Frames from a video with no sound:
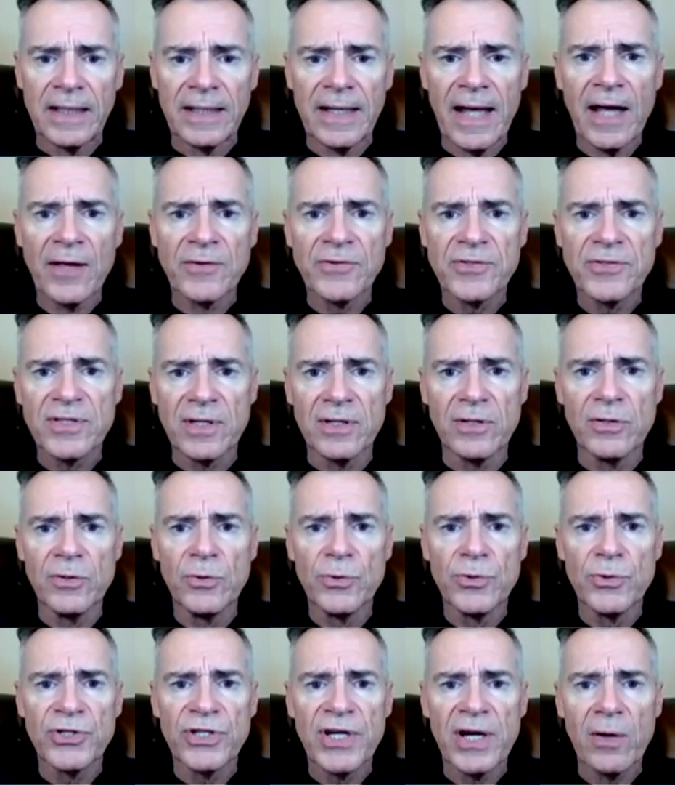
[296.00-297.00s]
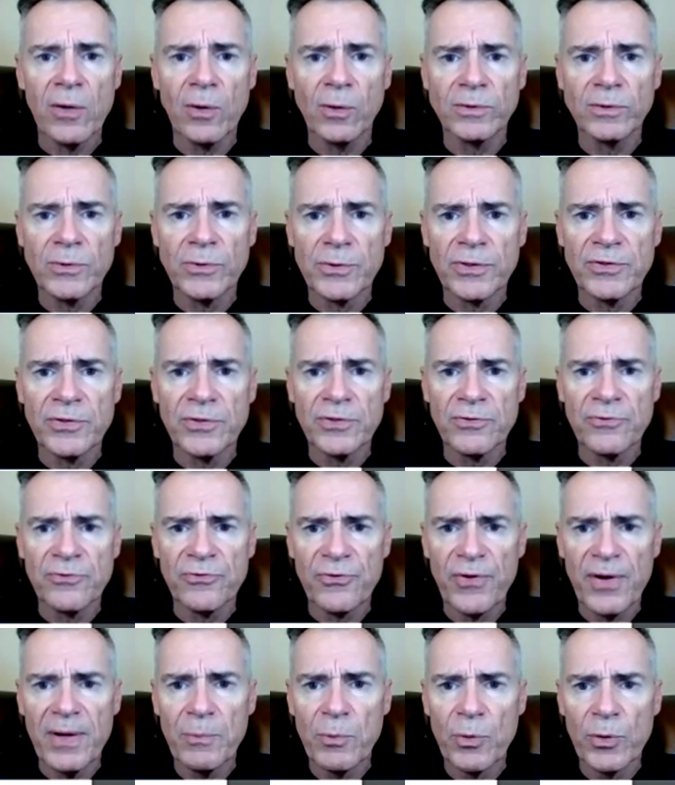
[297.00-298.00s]
Announced a new shareholder return
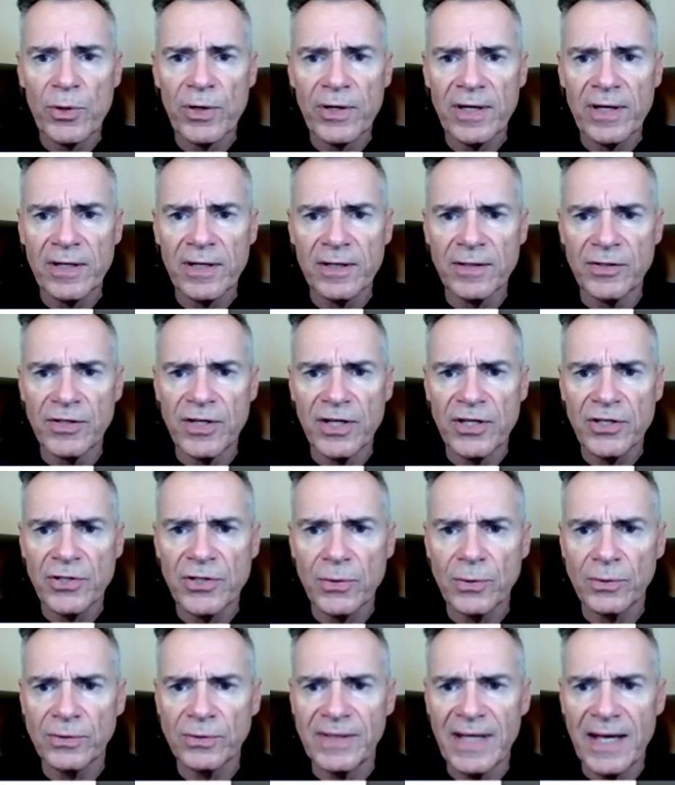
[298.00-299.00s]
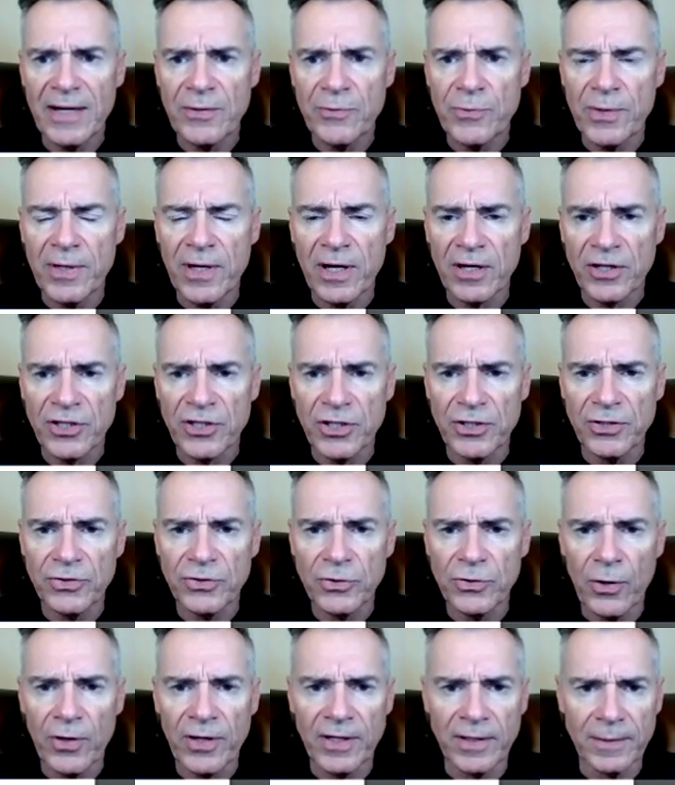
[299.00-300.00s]
framework and additional debt reduction
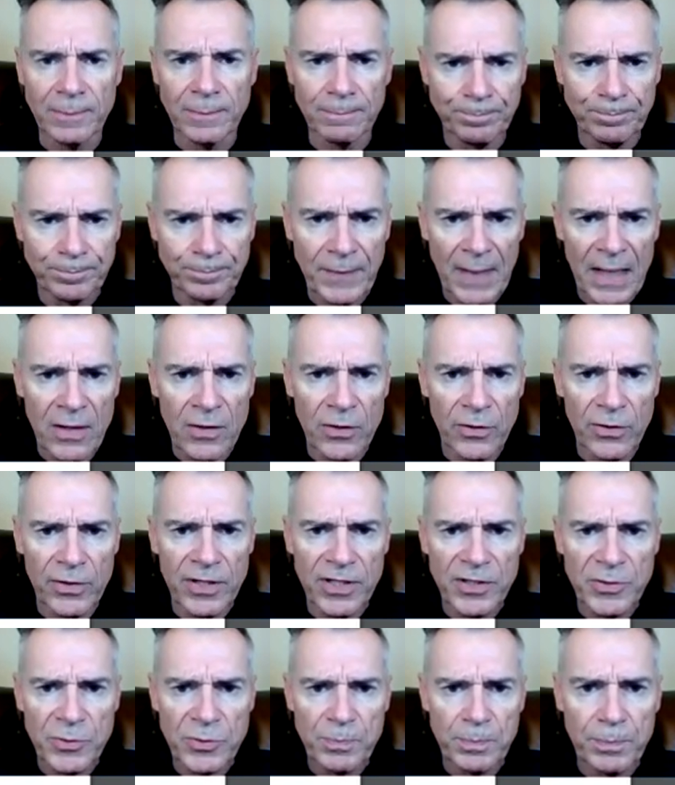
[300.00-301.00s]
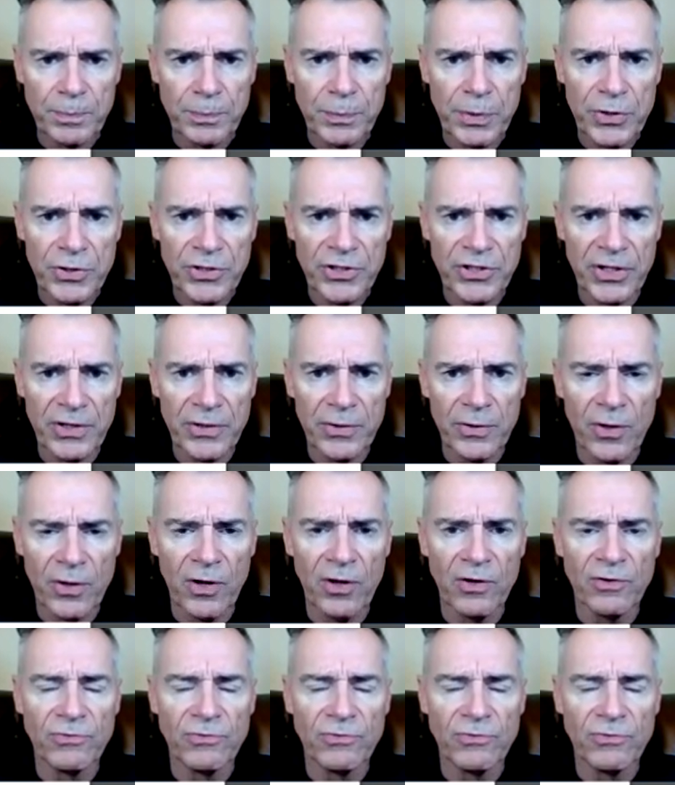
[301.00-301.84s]
target. earnings per share